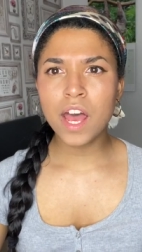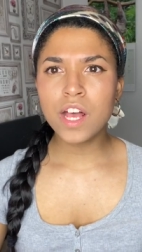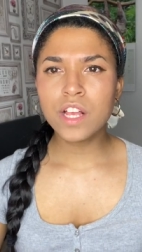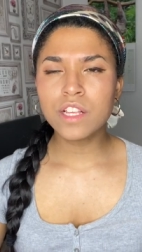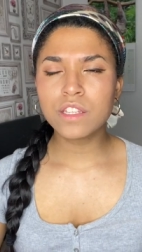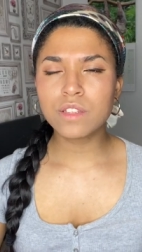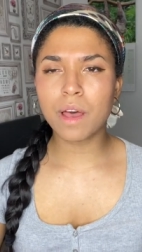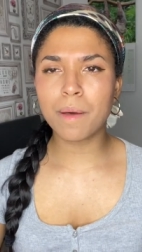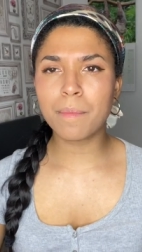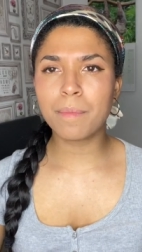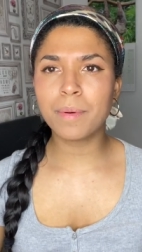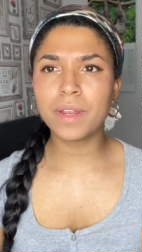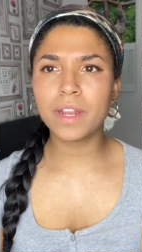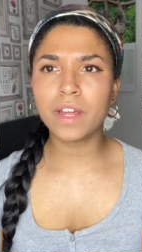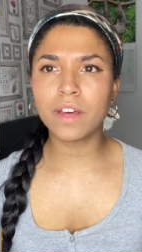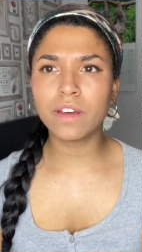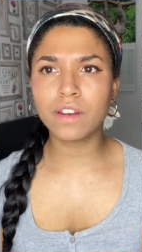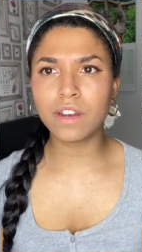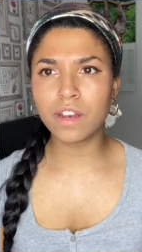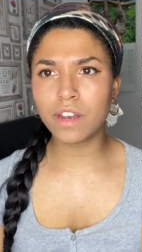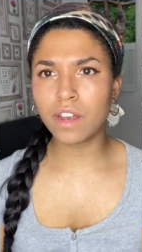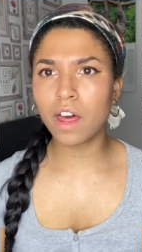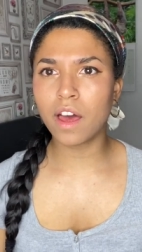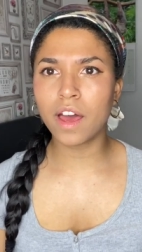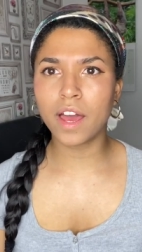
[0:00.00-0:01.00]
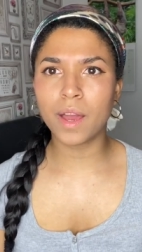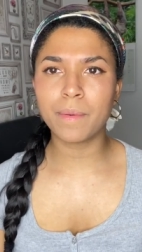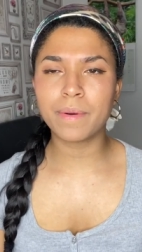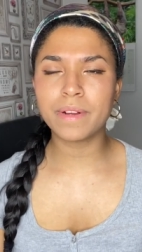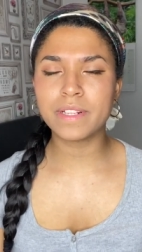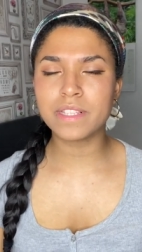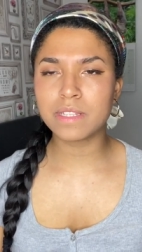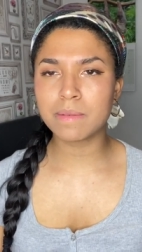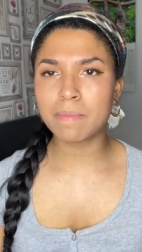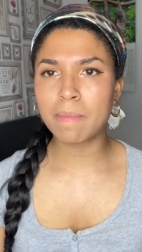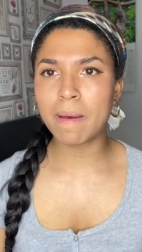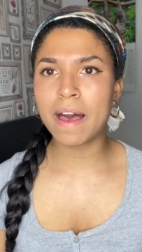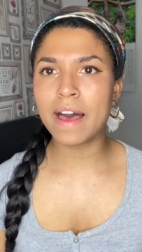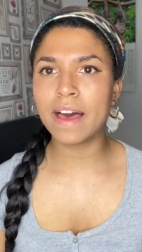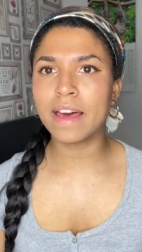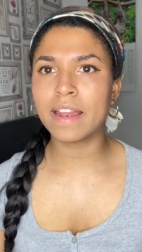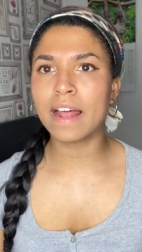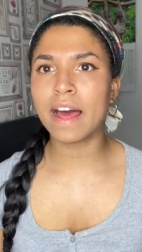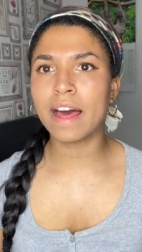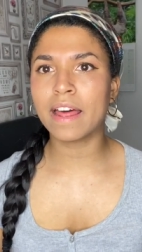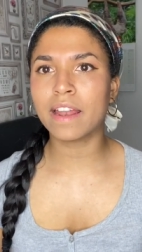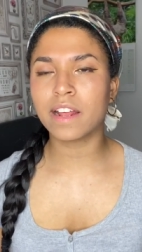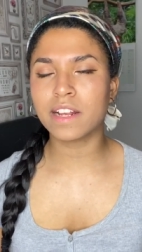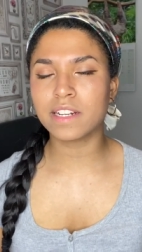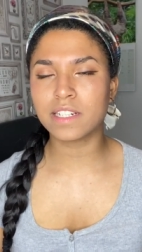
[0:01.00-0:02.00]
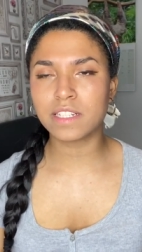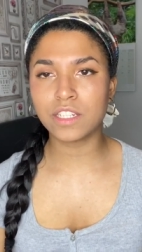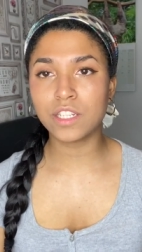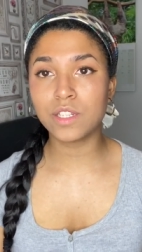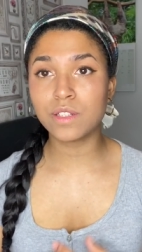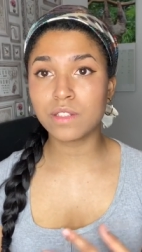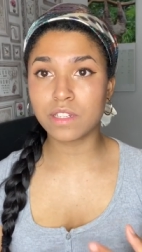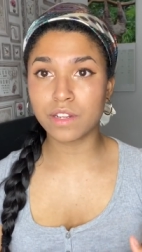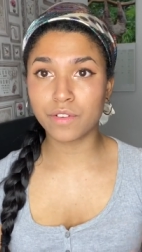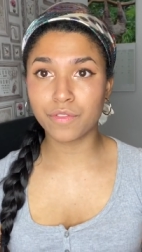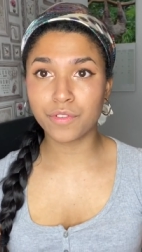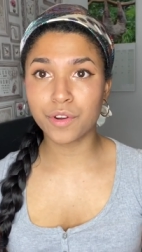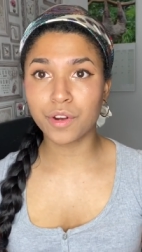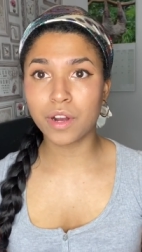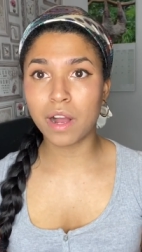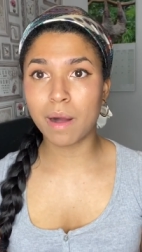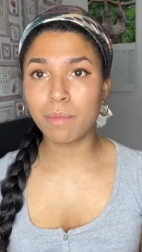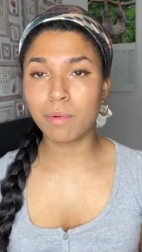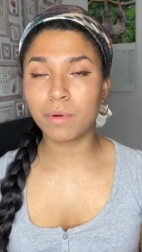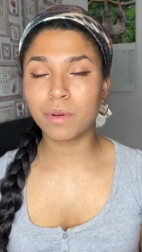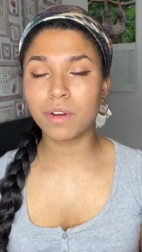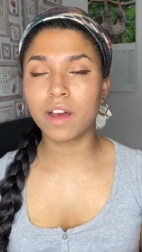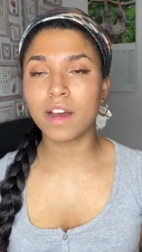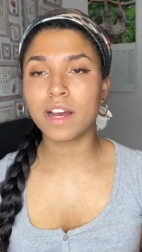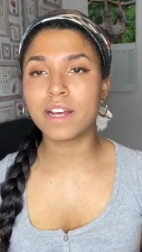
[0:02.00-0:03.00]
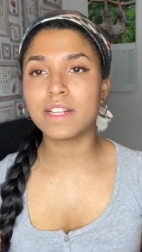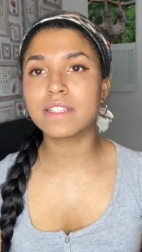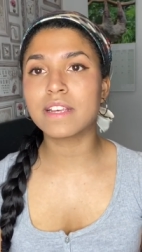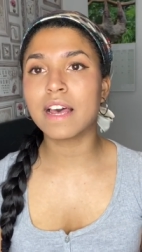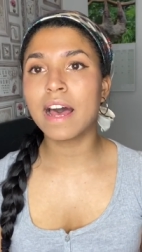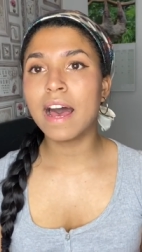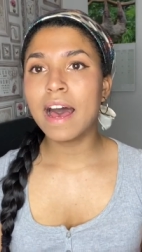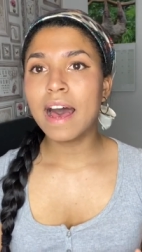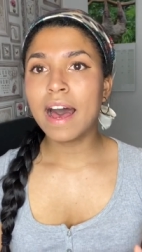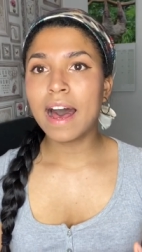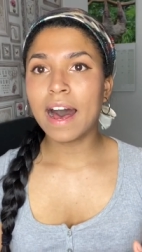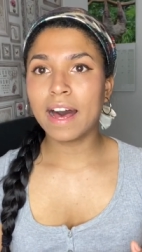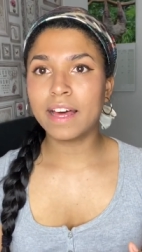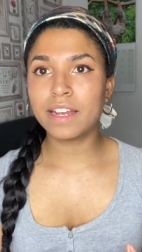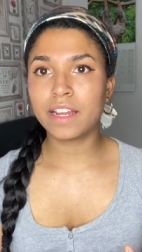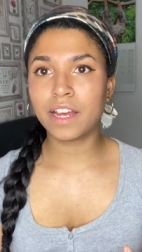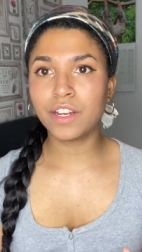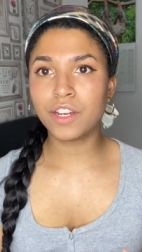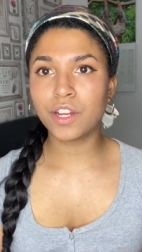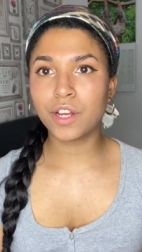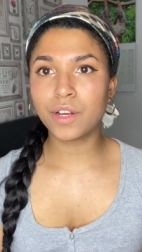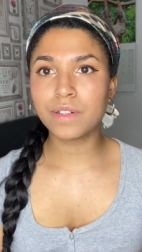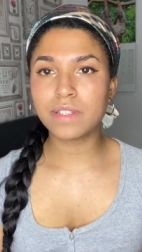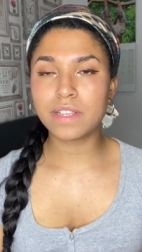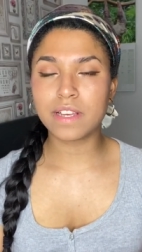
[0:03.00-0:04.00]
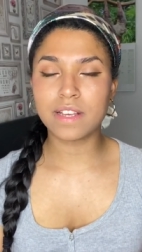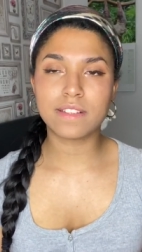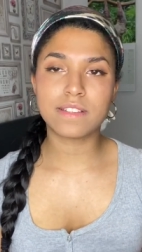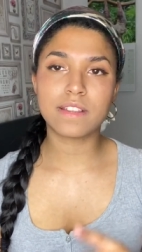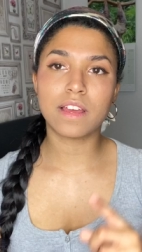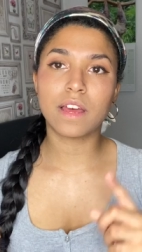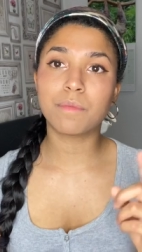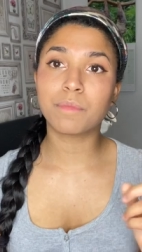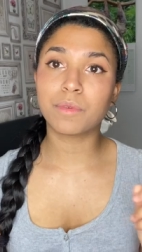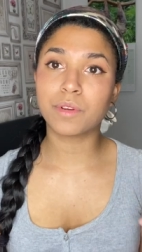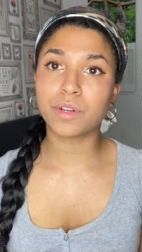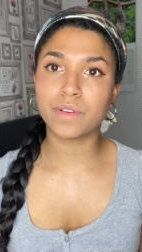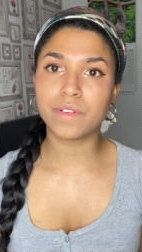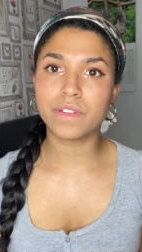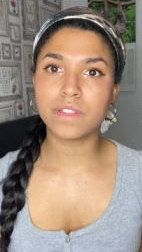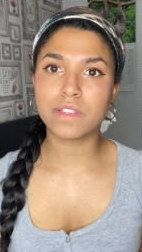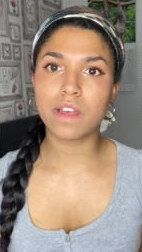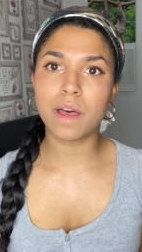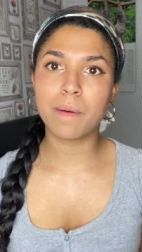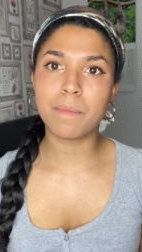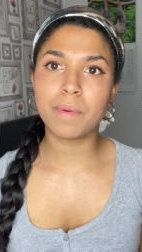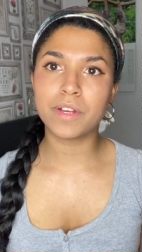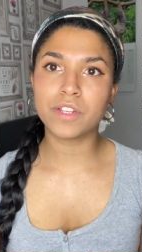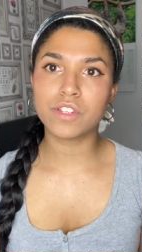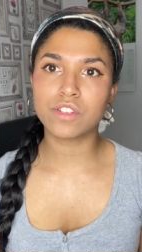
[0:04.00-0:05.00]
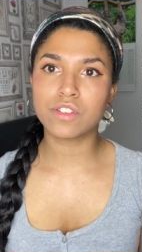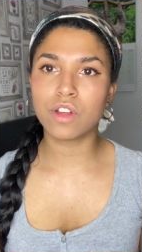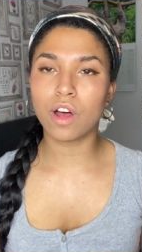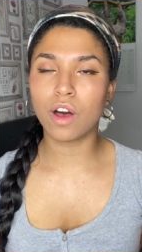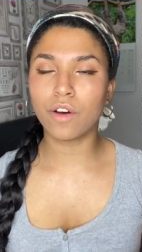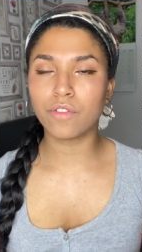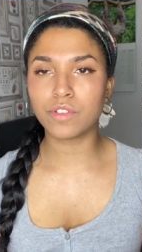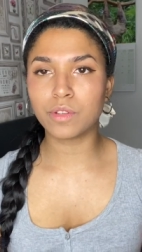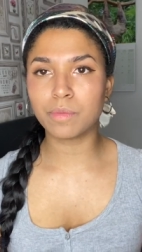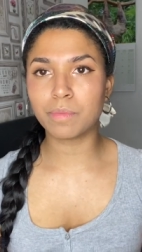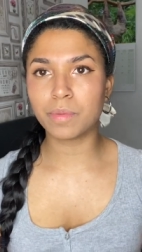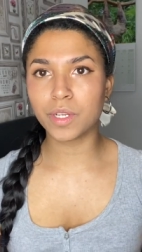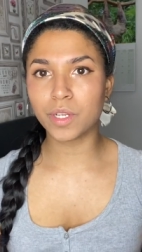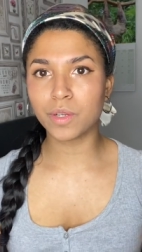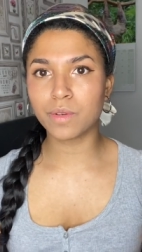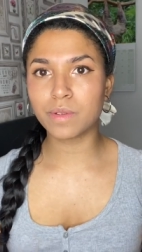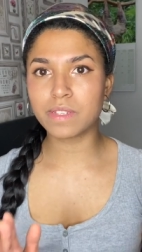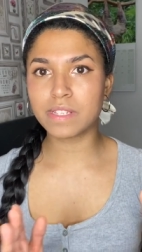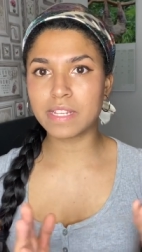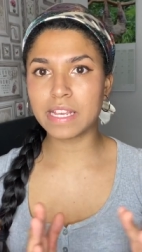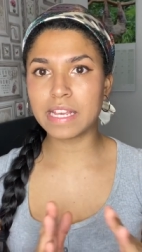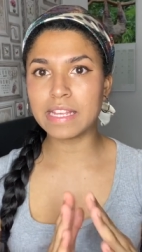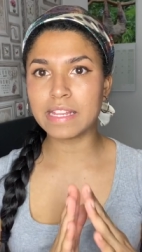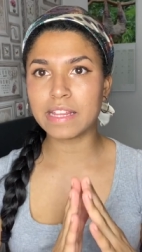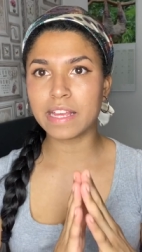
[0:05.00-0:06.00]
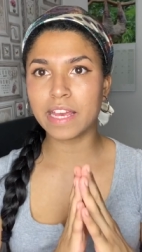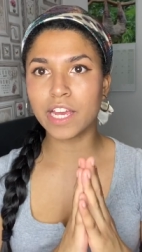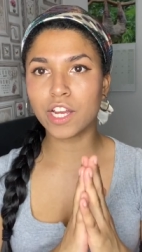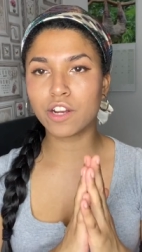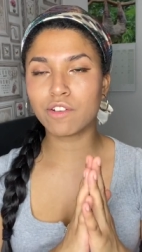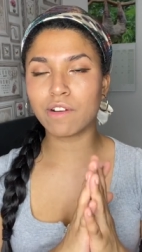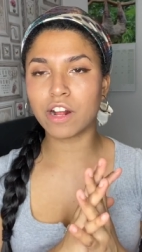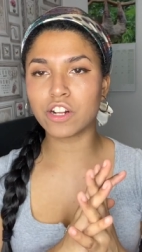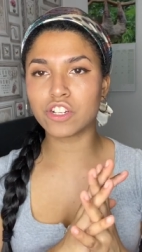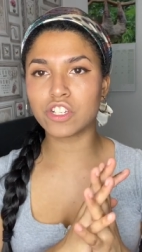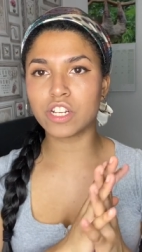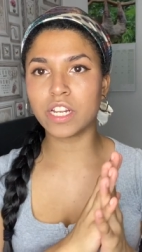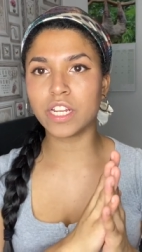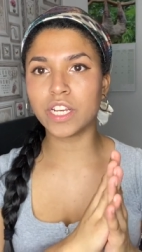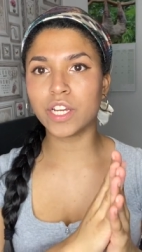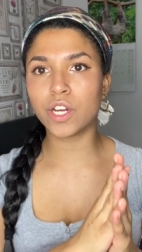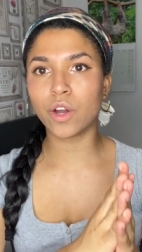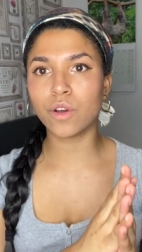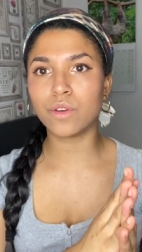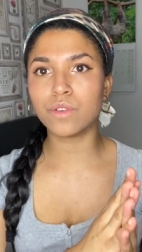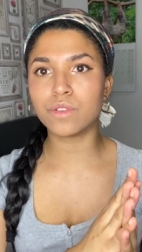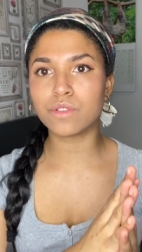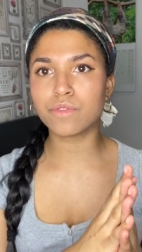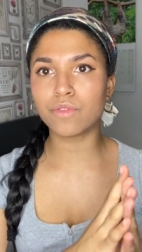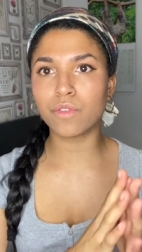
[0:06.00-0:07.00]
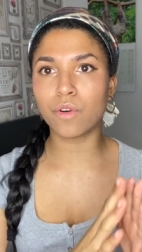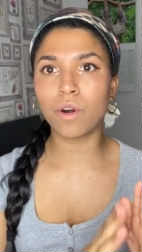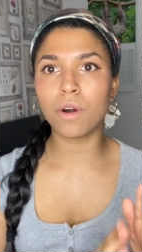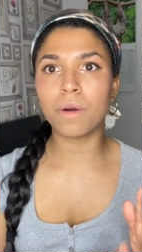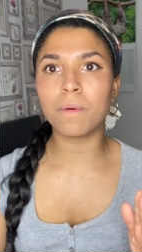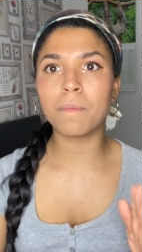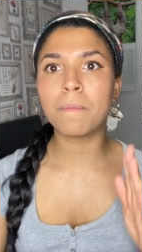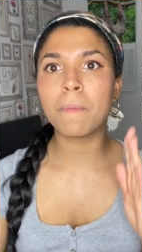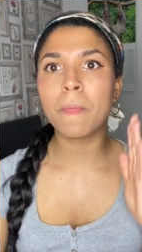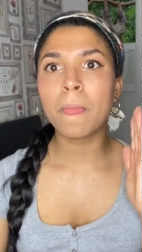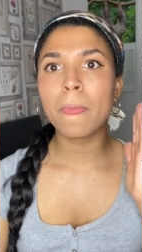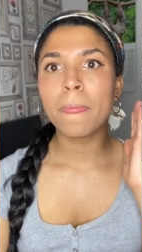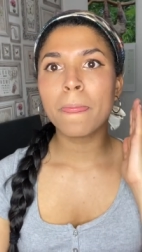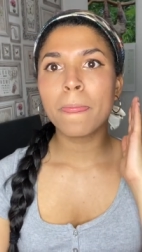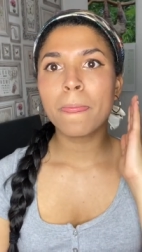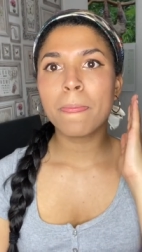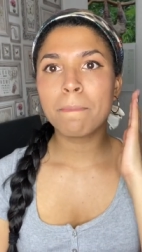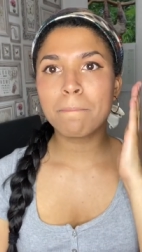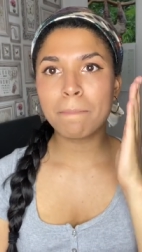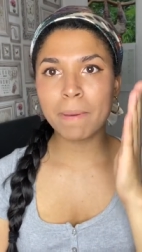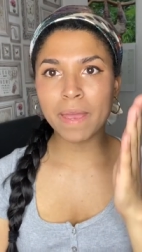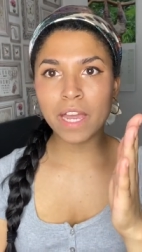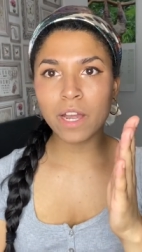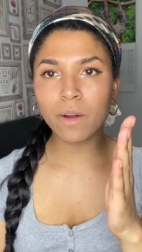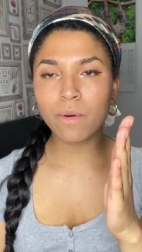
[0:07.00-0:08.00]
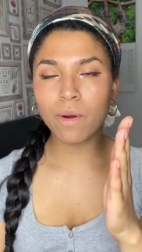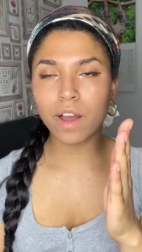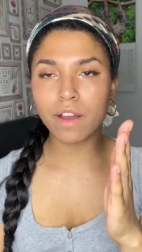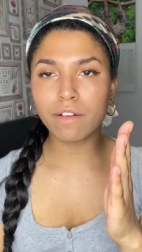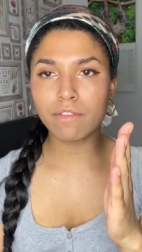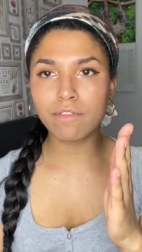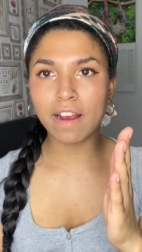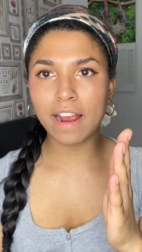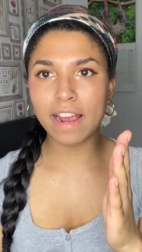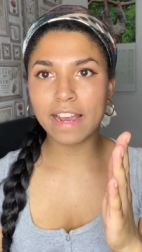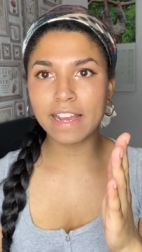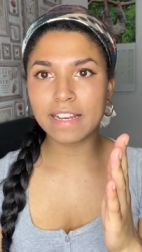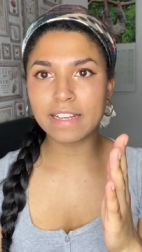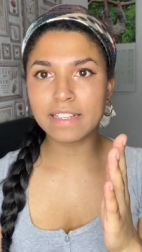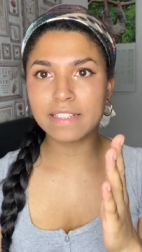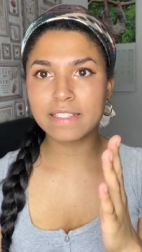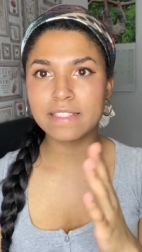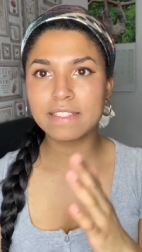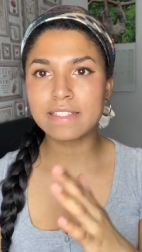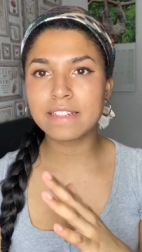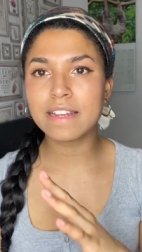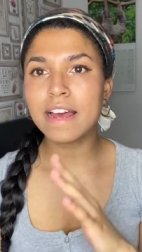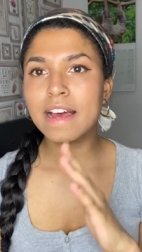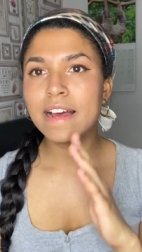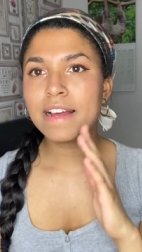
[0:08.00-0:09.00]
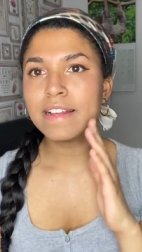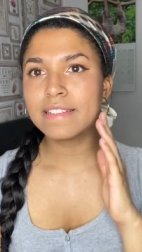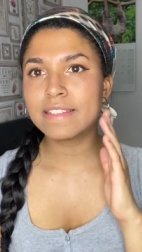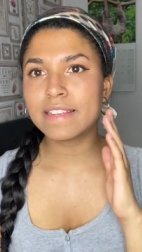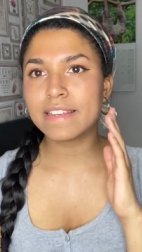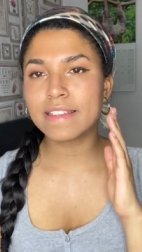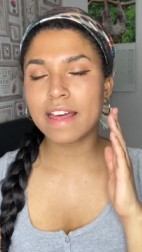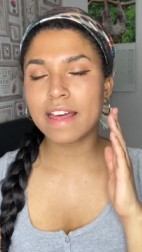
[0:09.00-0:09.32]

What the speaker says: so I put it on at night, went to bed, and I used it for a couple nights, and I noticed, I'm going to insert pictures after, but you'll see that it gradually goes from being quite raised to